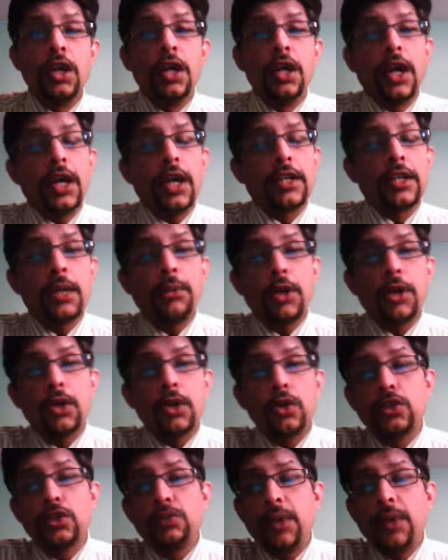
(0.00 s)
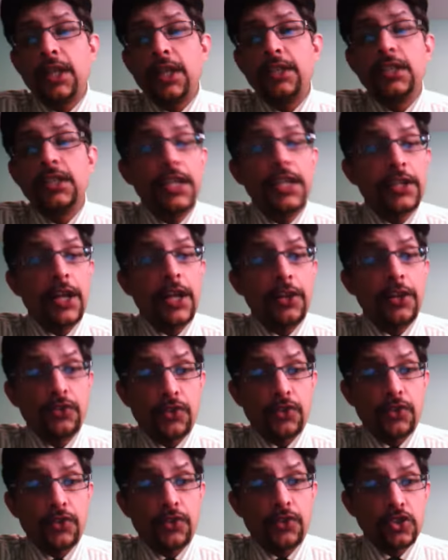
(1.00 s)
And Kemar Roos, well, he leaked 8
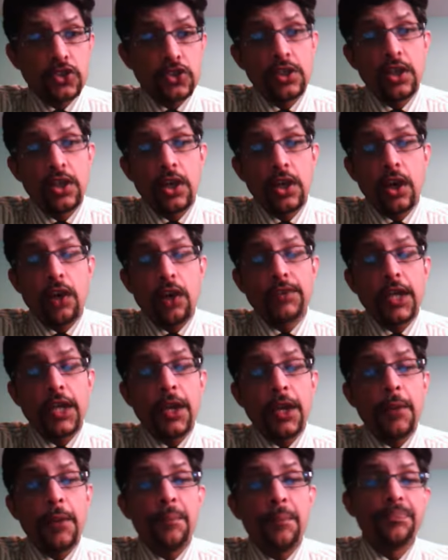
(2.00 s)
runs in